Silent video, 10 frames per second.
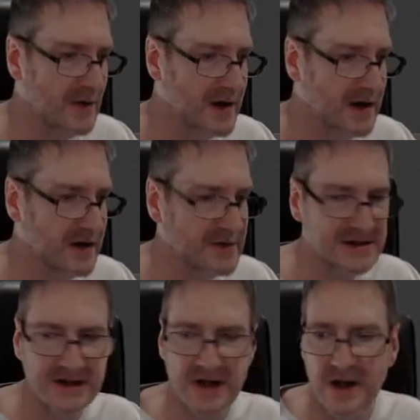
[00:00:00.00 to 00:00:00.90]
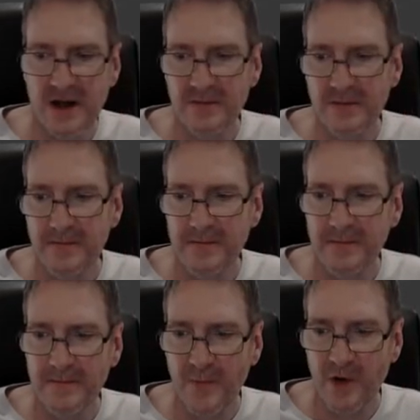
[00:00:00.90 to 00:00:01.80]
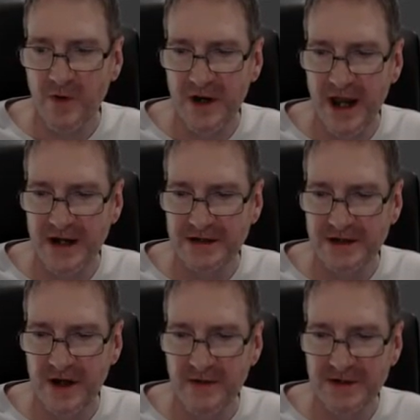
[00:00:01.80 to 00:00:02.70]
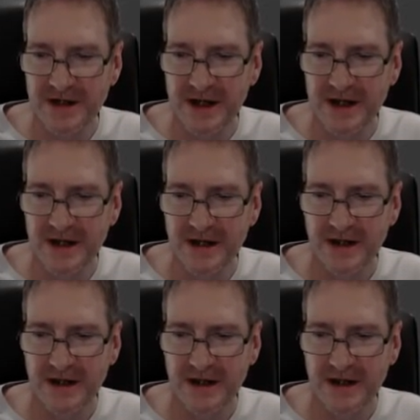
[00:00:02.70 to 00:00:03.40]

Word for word: Are we going for time? Hmm, we're running out of time today.